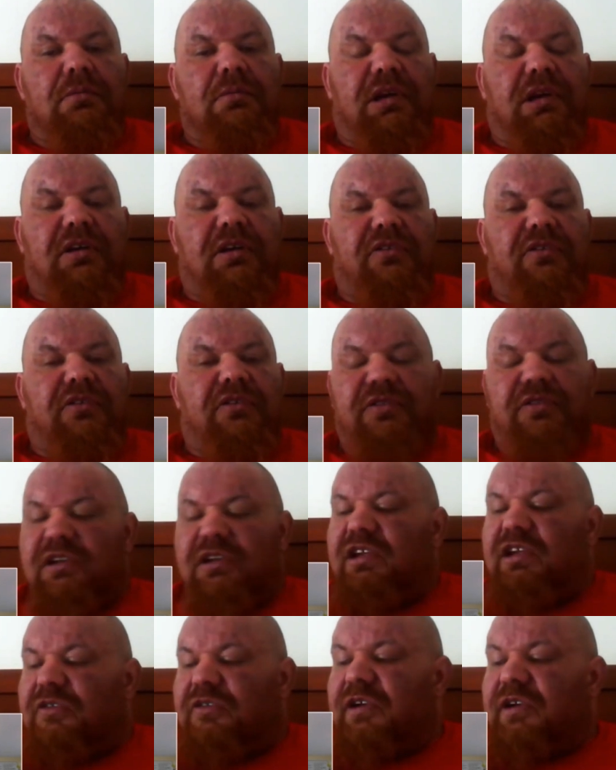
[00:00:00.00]
Because
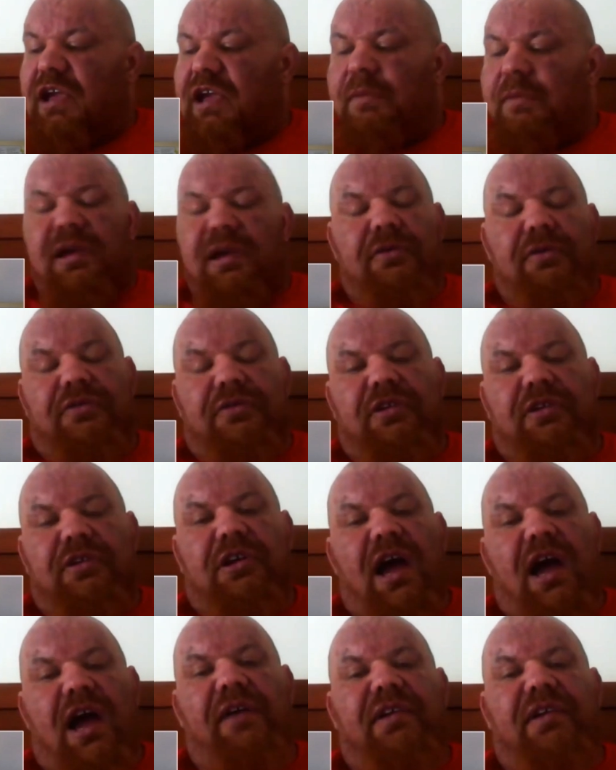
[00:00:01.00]
these other chemicals that
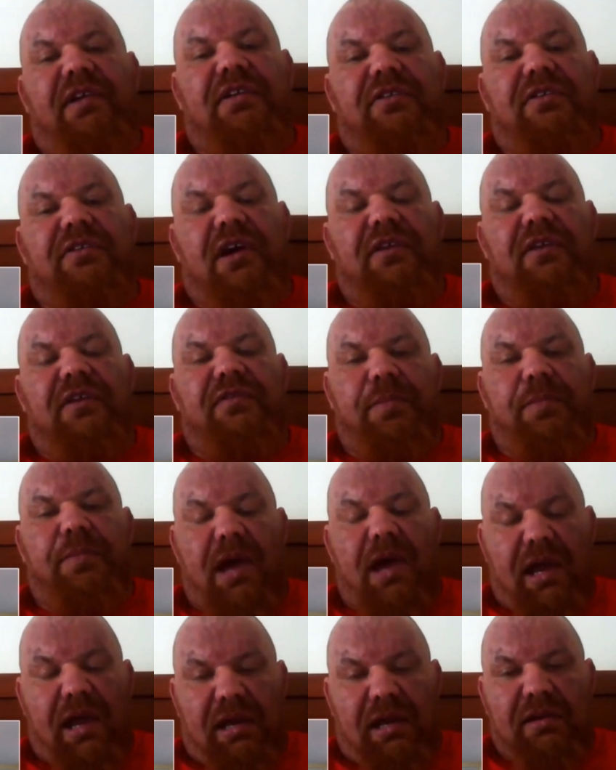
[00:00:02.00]
you're having to take for
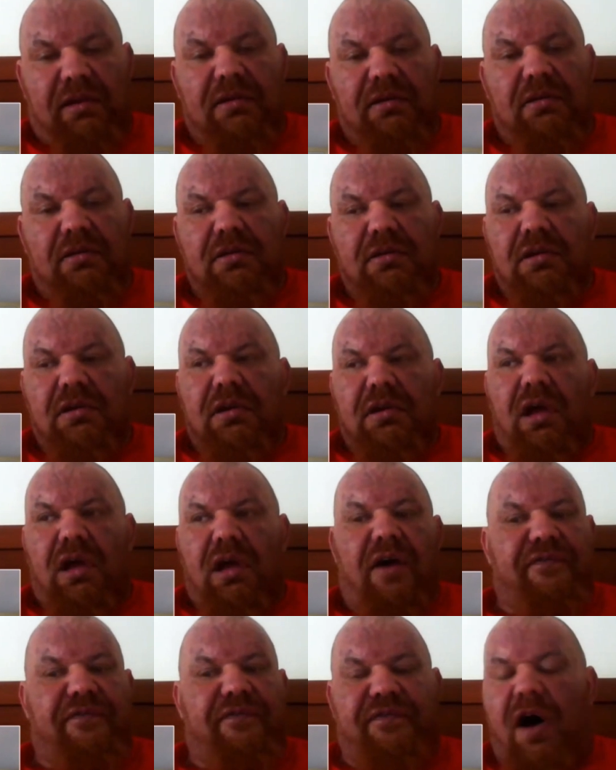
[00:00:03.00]
pain
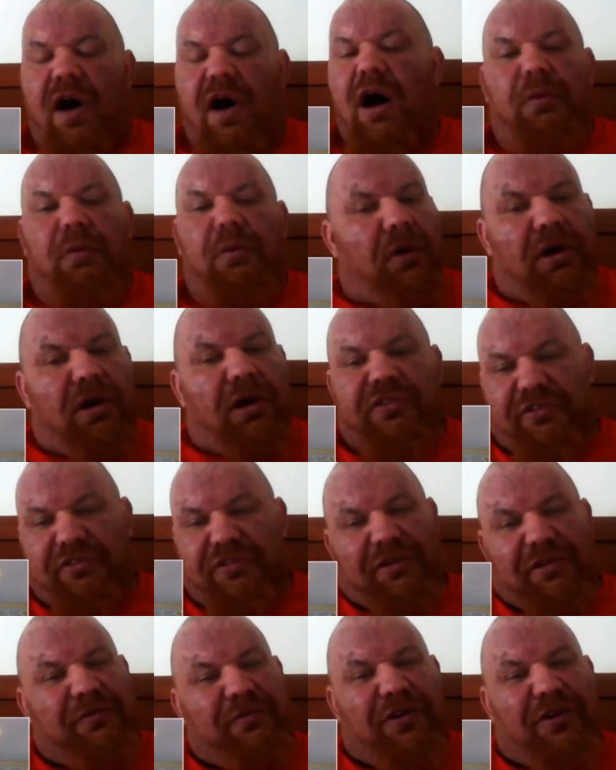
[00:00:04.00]
are far
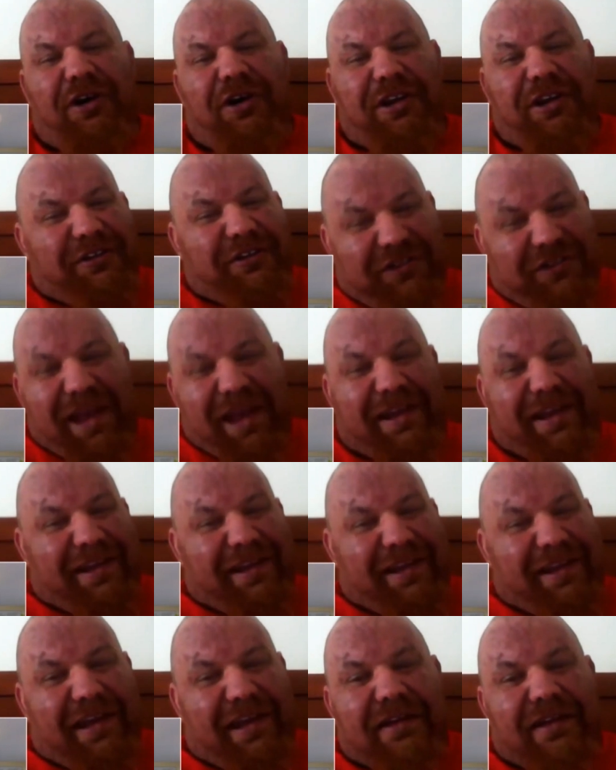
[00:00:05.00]
worse than what you're
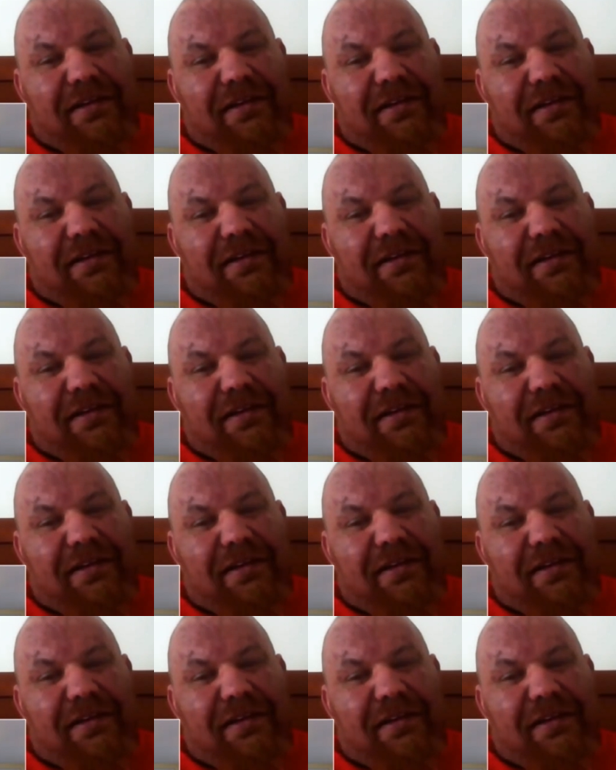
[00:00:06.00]
taking.